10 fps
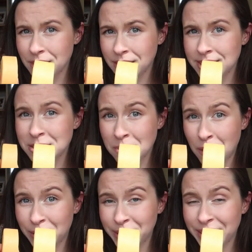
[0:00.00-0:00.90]

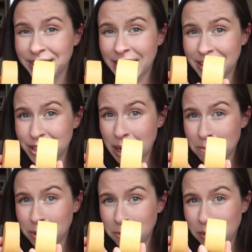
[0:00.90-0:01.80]
smaller than the
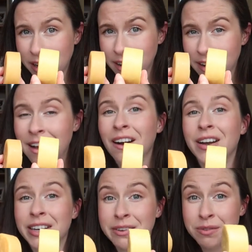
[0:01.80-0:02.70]
shampoo bar. I
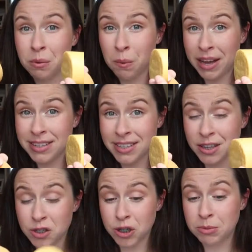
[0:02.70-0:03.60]
leave the weights in the
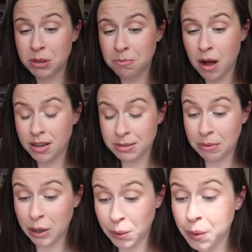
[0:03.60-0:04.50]
description box
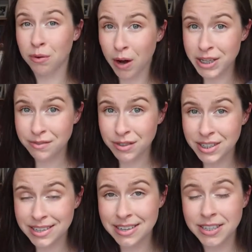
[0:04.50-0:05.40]
below. Price for the
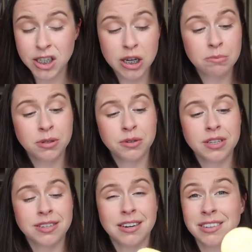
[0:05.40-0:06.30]
T L C shampoo is
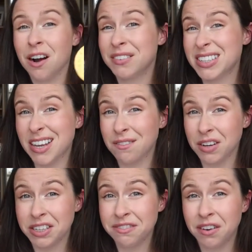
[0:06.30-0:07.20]
starting off at seven
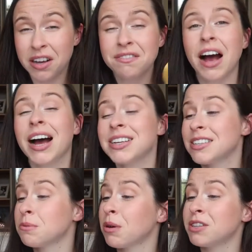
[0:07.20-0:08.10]
ninety-five, and
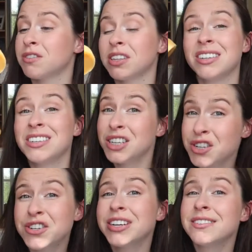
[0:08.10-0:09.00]
the price for the
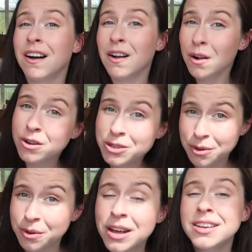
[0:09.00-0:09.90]
conditioner is
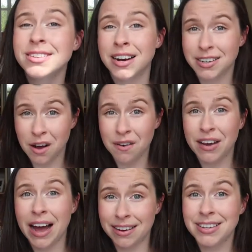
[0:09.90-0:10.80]
also starting off
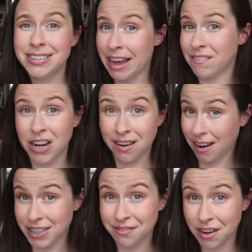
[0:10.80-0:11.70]
at seven
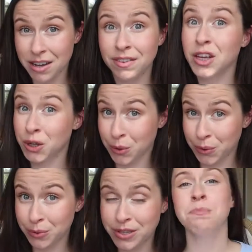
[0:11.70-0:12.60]
ninety-five
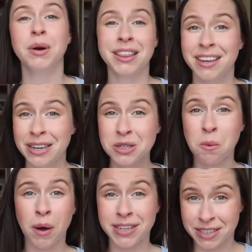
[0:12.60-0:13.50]
euros. But I think it's
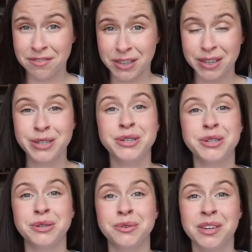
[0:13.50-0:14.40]
quite difficult to